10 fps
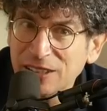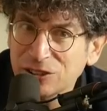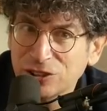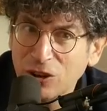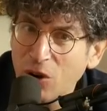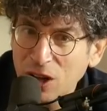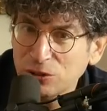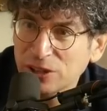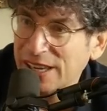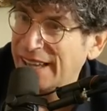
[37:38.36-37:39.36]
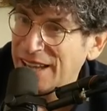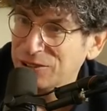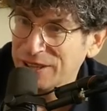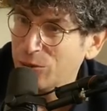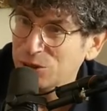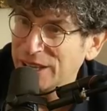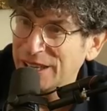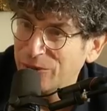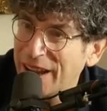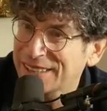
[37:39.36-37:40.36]
that show also is getting canceled. I think it wasn't
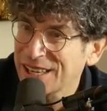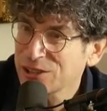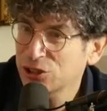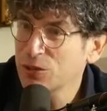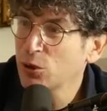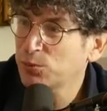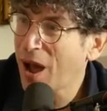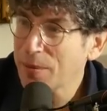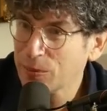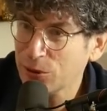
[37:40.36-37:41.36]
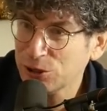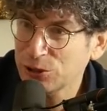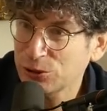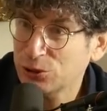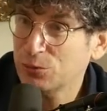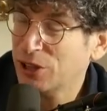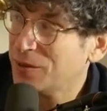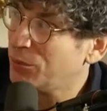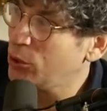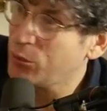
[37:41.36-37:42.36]
getting the ratings. She's the most popular person on YouTube. She
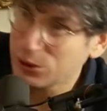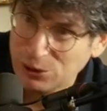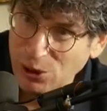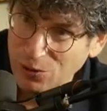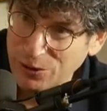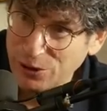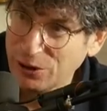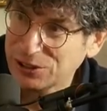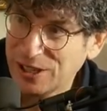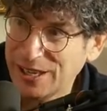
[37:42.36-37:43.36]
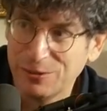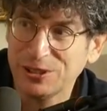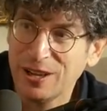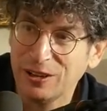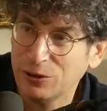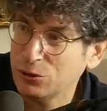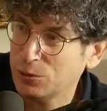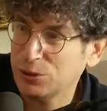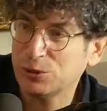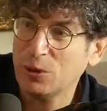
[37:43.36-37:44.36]
had billboards all over New York City. It was their
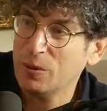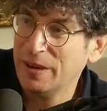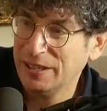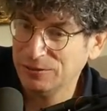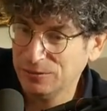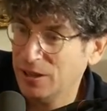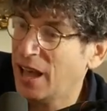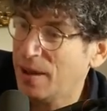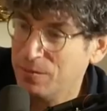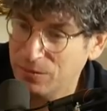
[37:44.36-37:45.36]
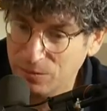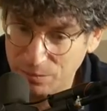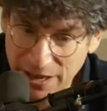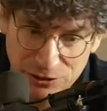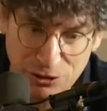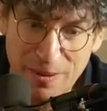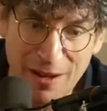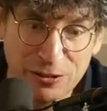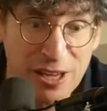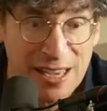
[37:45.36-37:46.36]
YouTube experiment in uh, mainstream
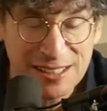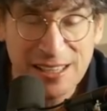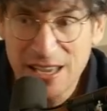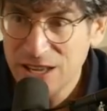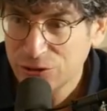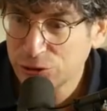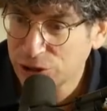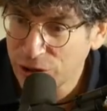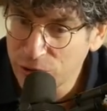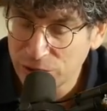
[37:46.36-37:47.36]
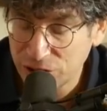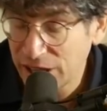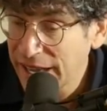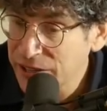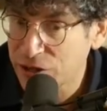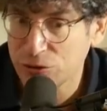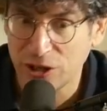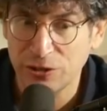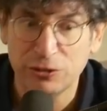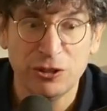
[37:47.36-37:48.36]
advertising. She's huge. She is huge
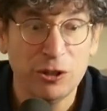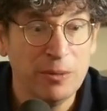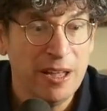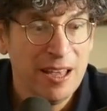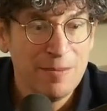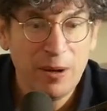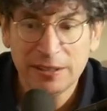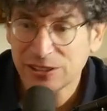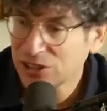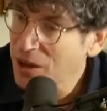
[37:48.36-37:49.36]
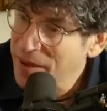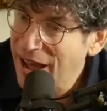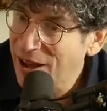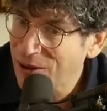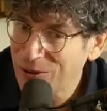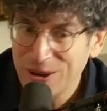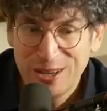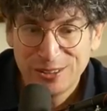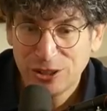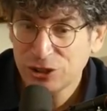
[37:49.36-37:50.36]
on YouTube, but somehow
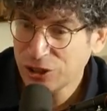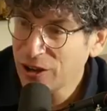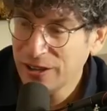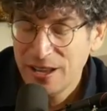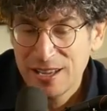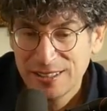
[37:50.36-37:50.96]
the show, uh,